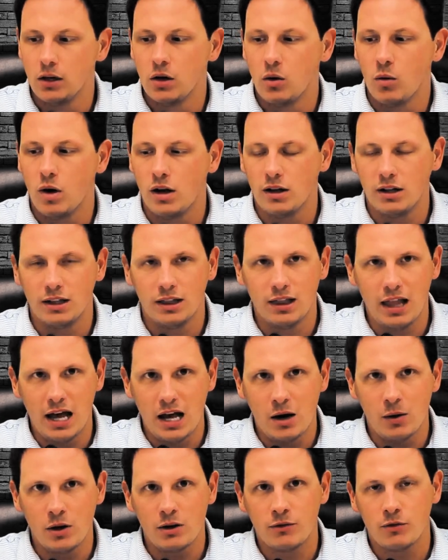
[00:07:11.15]
while
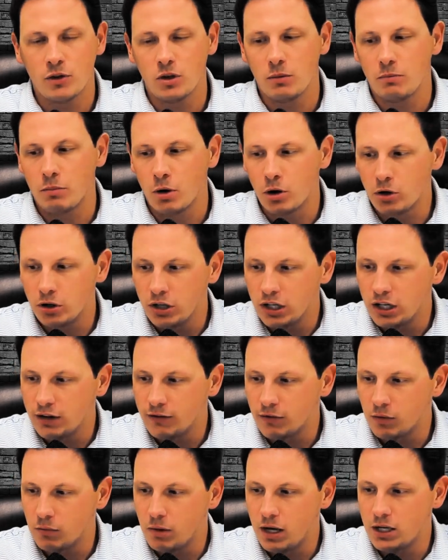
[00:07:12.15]
allowing for the pertinent
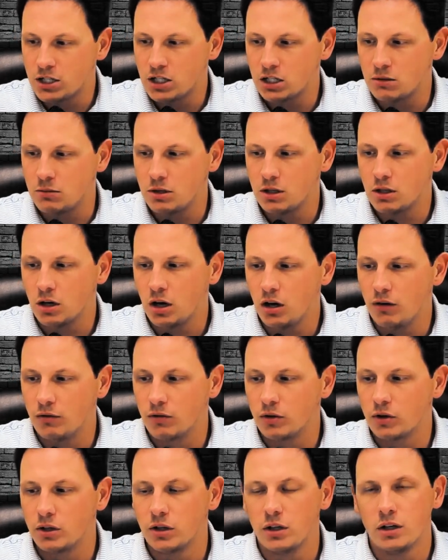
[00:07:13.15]
information to be
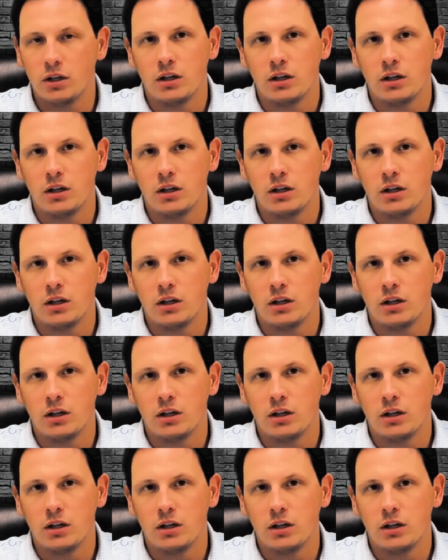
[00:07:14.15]
covered